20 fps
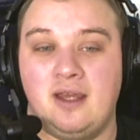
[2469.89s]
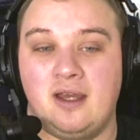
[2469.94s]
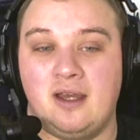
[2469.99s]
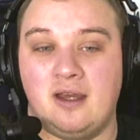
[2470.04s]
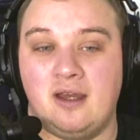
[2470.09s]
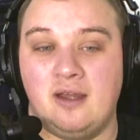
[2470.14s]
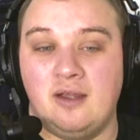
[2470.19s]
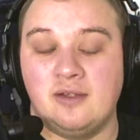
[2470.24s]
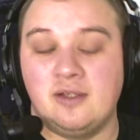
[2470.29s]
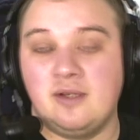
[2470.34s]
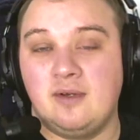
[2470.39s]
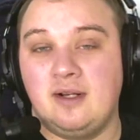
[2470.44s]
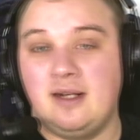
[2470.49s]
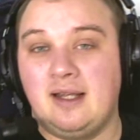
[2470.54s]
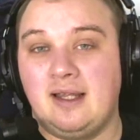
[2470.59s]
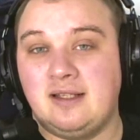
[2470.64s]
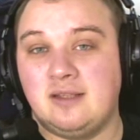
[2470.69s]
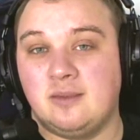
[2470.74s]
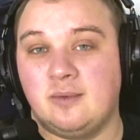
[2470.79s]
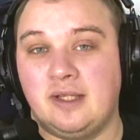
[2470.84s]
It was only
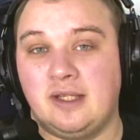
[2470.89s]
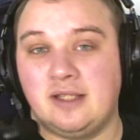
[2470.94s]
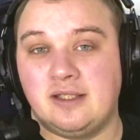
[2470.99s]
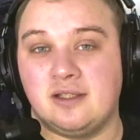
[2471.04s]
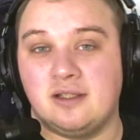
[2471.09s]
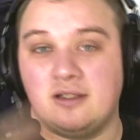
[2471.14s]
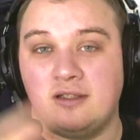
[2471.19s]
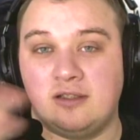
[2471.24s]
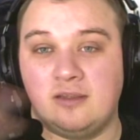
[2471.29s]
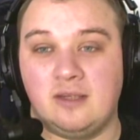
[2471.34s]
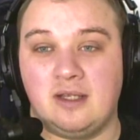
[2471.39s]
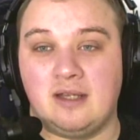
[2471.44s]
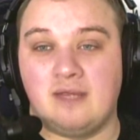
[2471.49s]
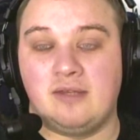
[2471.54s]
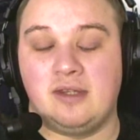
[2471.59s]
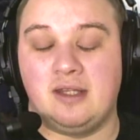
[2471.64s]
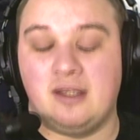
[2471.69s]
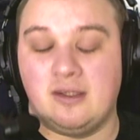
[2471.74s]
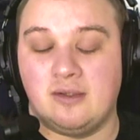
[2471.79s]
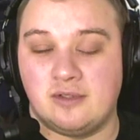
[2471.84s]
later when they started doing
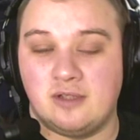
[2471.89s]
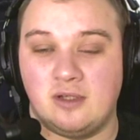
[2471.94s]
everything else.